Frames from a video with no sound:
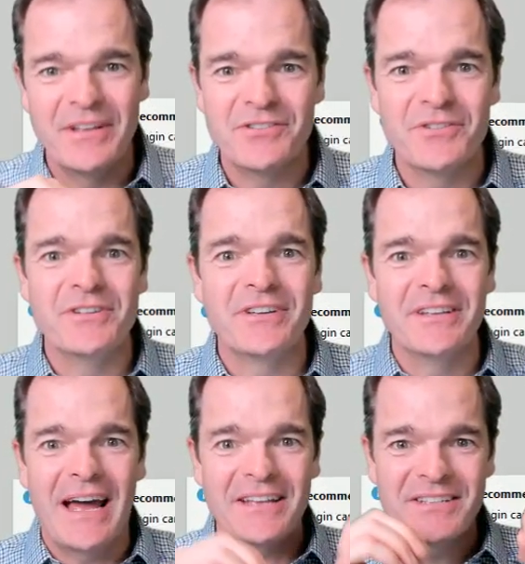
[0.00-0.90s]
So you could
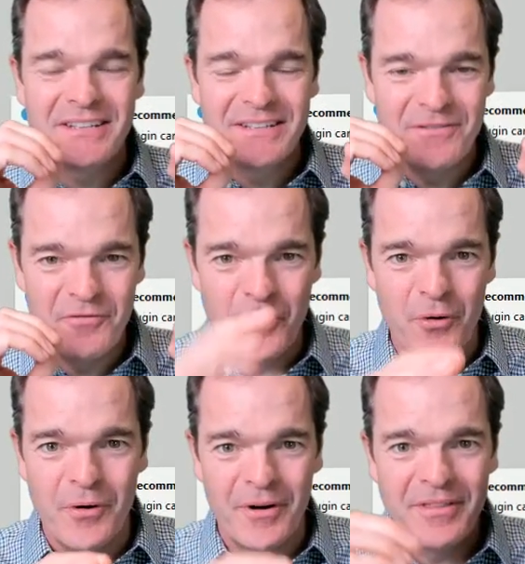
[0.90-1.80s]
ask
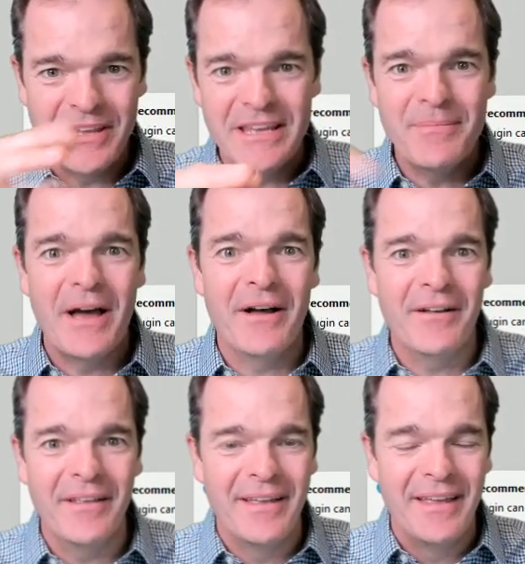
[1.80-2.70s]
for the
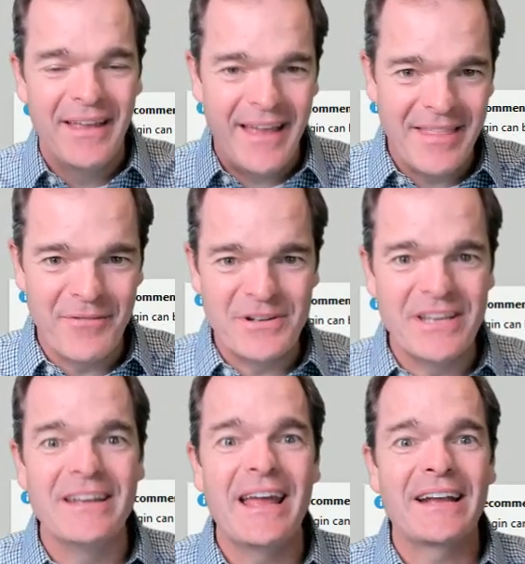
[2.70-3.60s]
email, and then when you
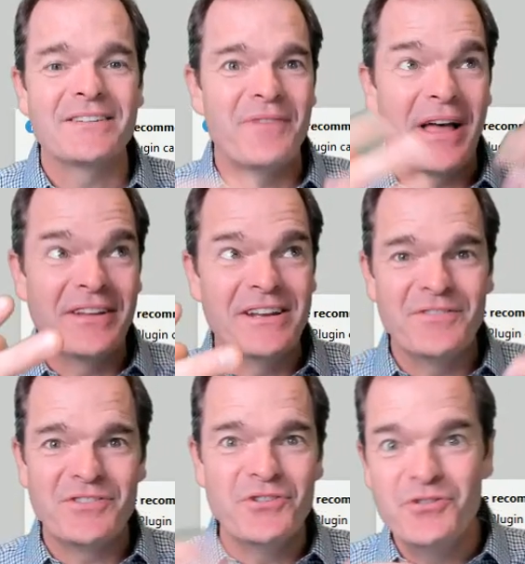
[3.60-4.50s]
hit next, validate if
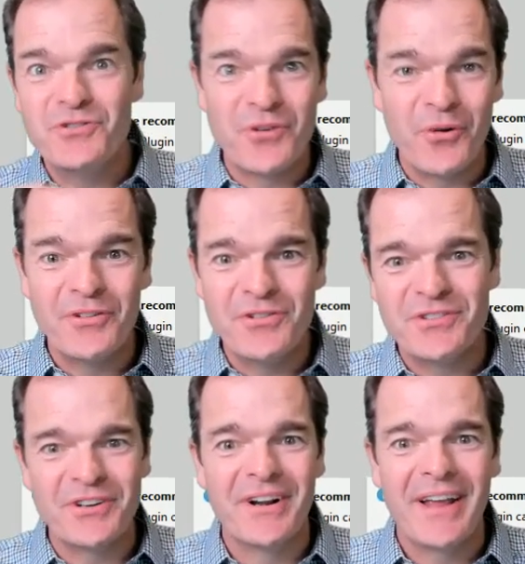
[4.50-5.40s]
it's a new user, old
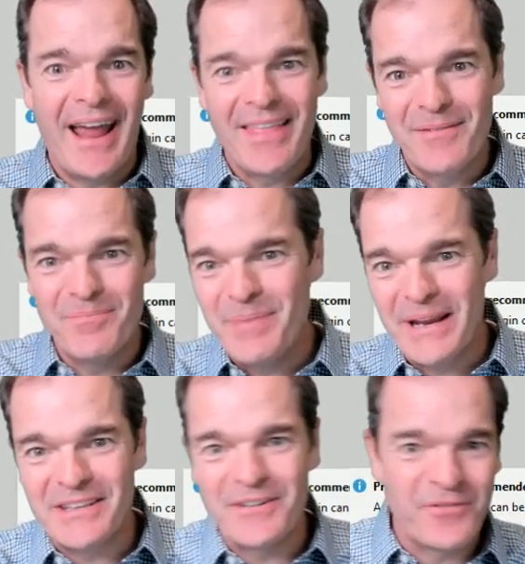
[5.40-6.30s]
user, and then pick a
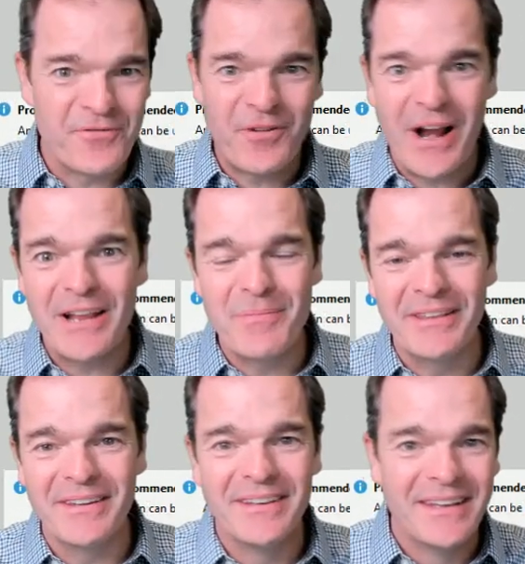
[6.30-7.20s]
different fragment
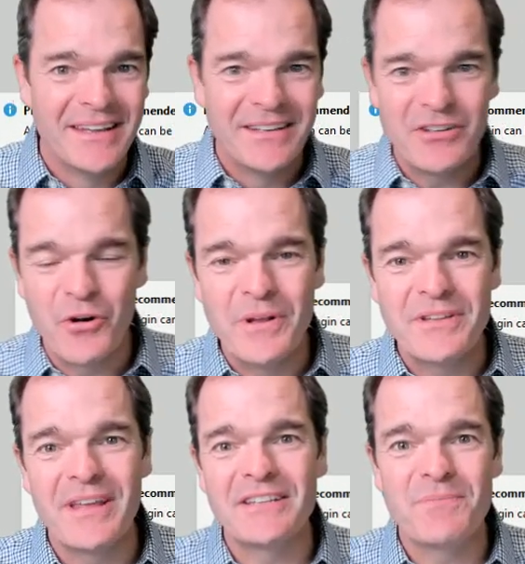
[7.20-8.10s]
to go into
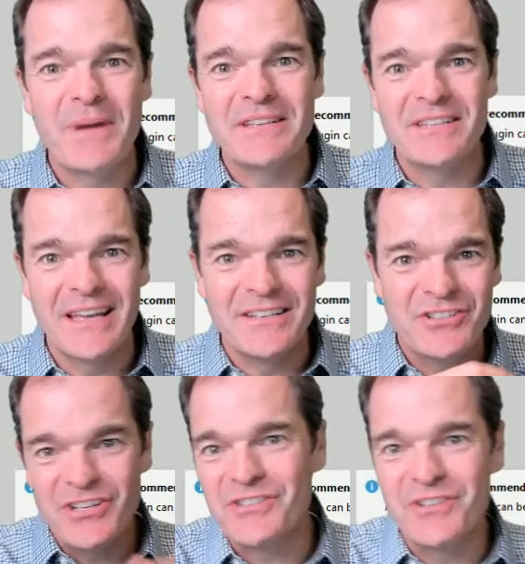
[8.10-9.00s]
that space to get
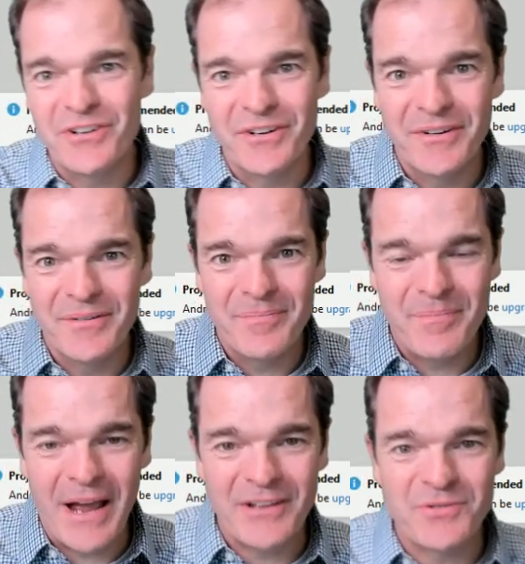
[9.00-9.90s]
just their
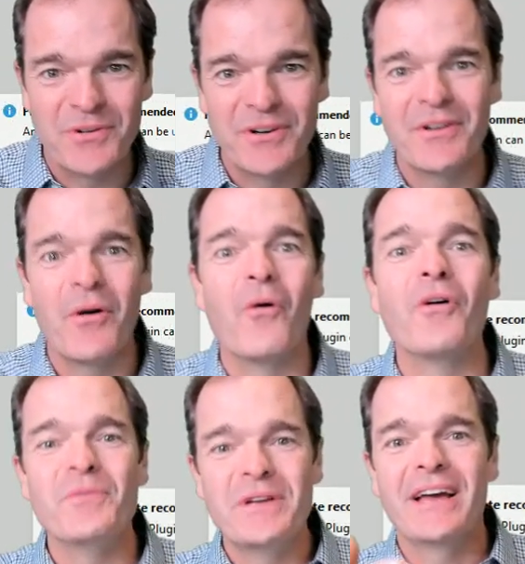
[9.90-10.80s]
password, or do
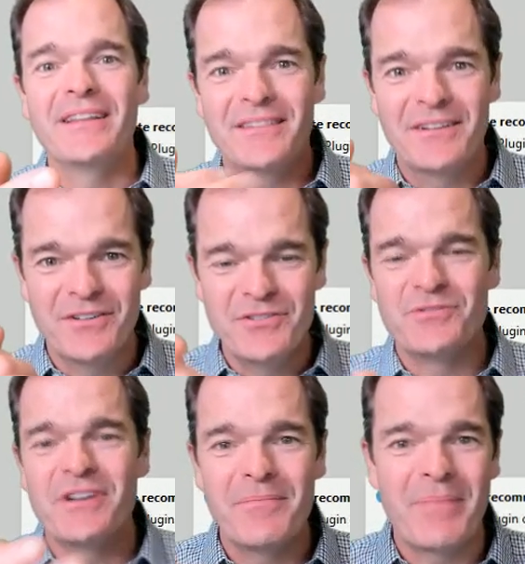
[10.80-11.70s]
we get their
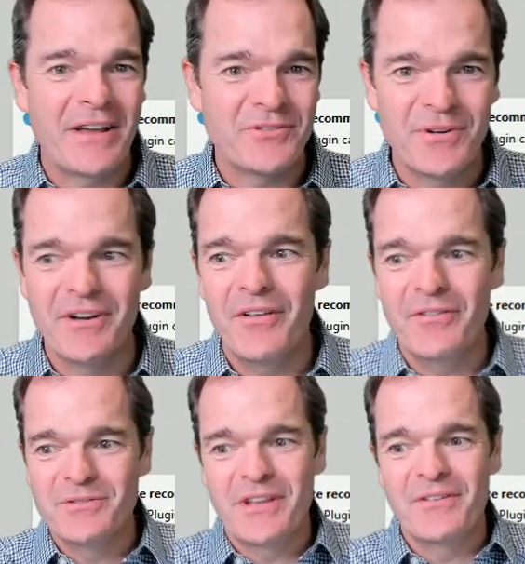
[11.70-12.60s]
username, password, and all
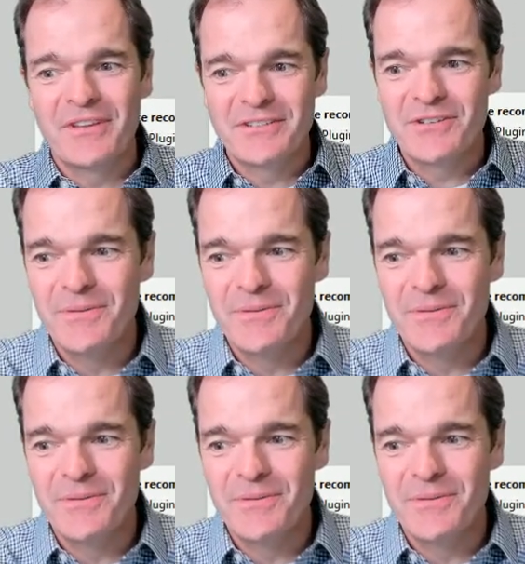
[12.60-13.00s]
those other things too.